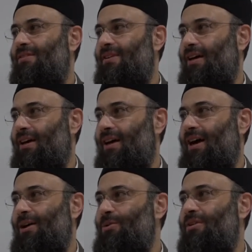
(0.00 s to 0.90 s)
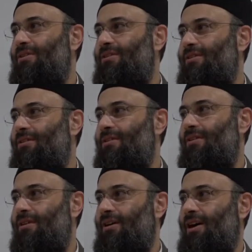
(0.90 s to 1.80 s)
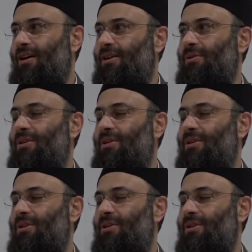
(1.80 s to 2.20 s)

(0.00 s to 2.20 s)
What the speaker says: I would argue